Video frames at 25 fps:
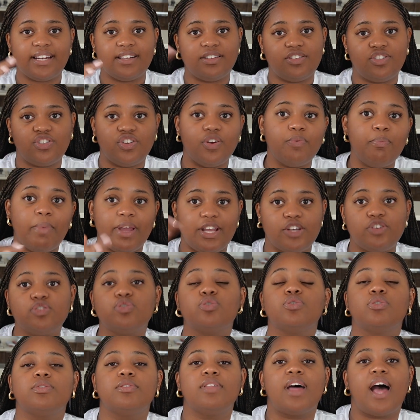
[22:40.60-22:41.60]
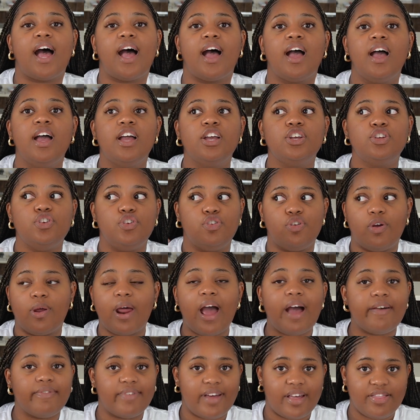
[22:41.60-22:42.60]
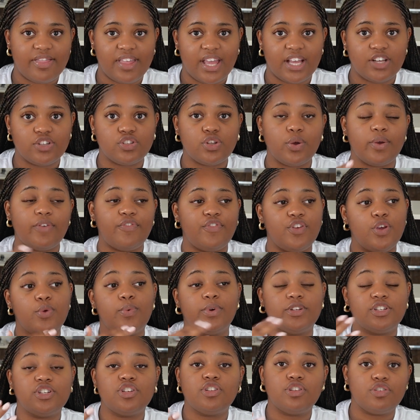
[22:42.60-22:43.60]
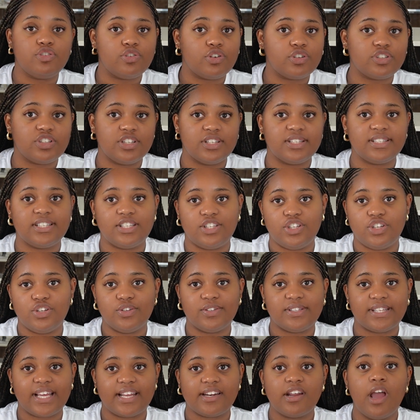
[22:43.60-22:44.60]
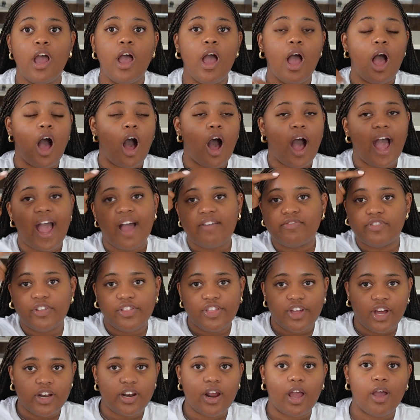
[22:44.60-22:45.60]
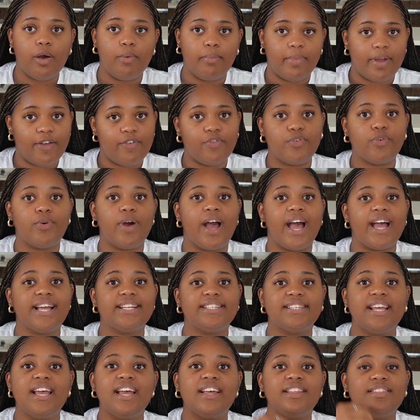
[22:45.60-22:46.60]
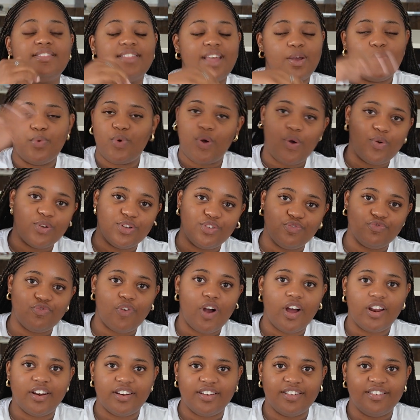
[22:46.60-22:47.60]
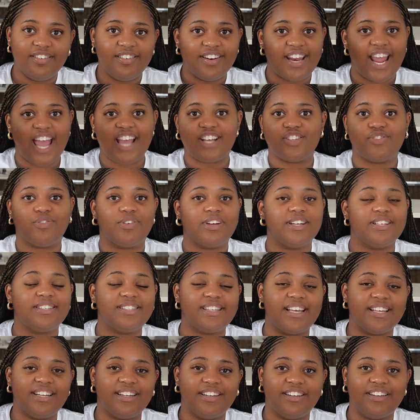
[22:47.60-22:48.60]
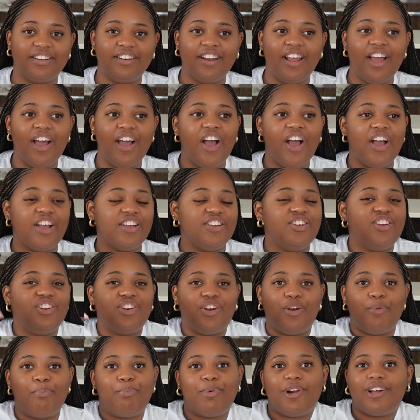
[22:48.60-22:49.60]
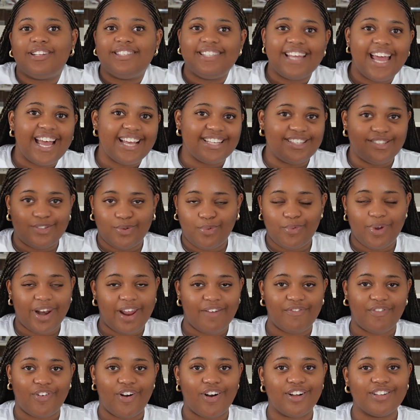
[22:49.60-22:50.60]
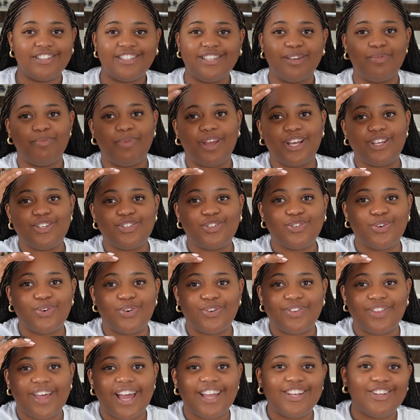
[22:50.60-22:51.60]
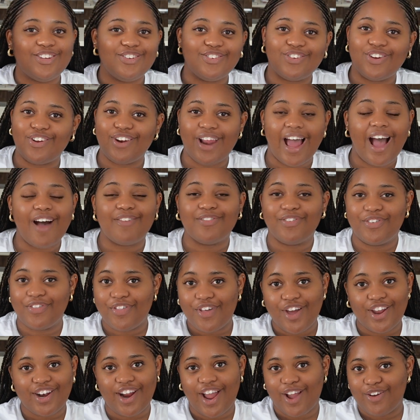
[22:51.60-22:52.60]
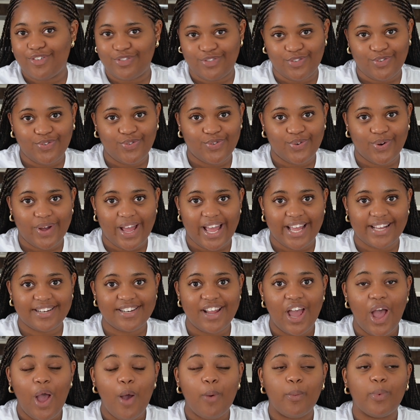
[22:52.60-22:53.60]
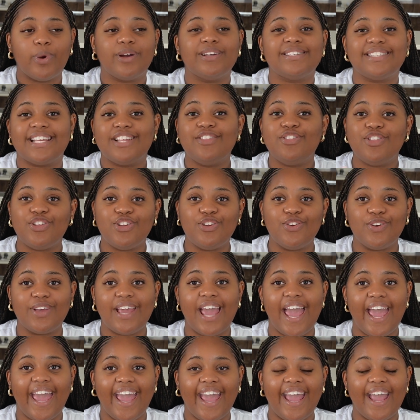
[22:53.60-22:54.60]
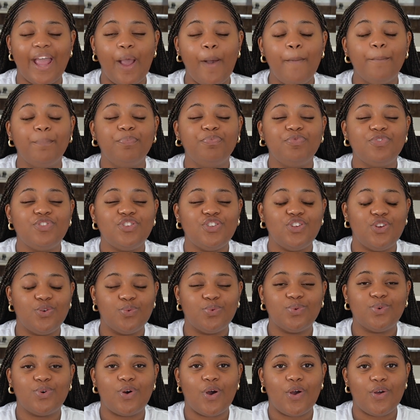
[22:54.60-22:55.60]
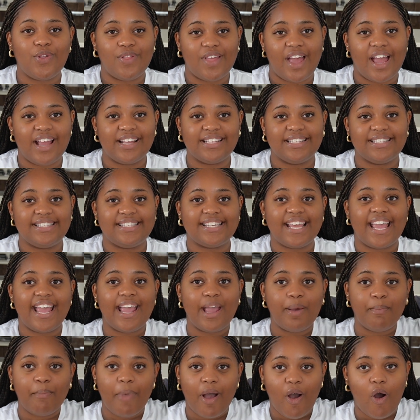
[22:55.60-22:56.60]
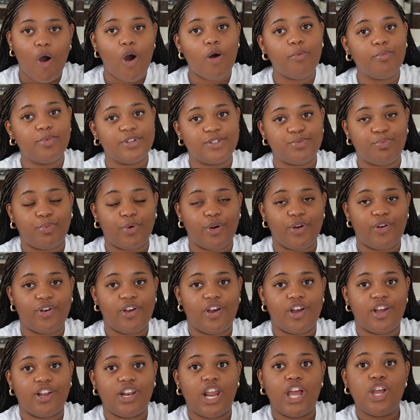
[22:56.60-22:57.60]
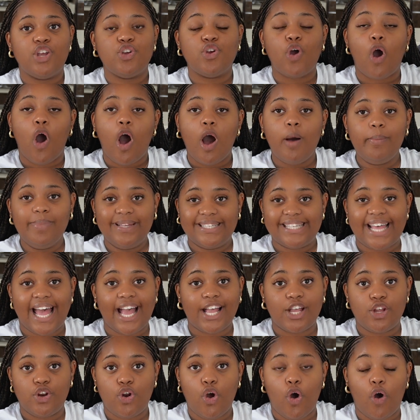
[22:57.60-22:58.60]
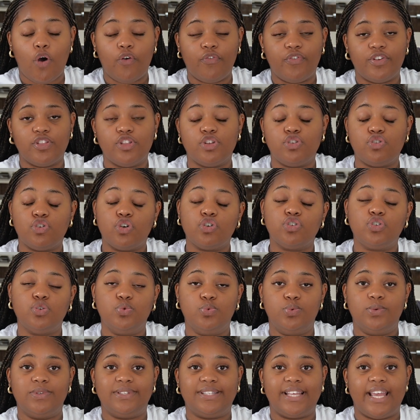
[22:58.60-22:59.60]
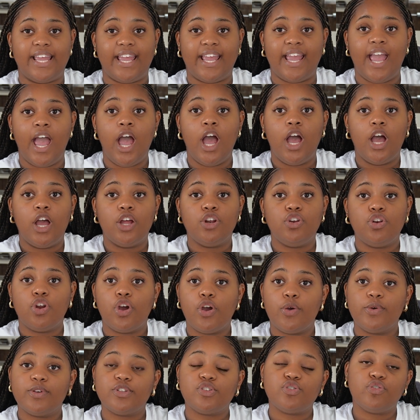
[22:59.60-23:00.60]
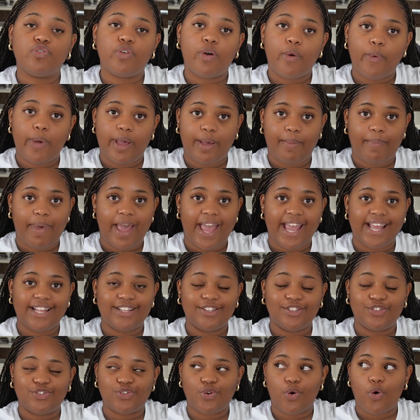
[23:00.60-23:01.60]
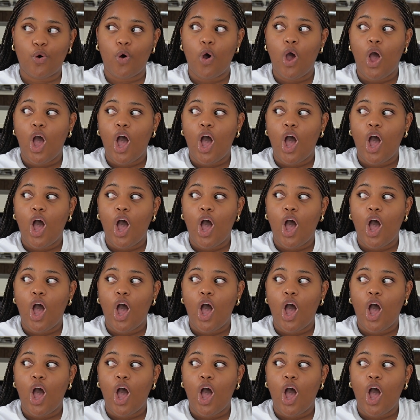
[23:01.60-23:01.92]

to make sure that you don't have that thing. So if you went to the doctors and you said, I have a third eye on my forehead, they will go and run x-rays and, you know, blood tests or whatever to make sure that you don't have a third eye on your forehead. Whereas in the UK, you will go there and say, my arm is broken, your arm is hanging off, and the doctor will say, no, it's growing pains, or,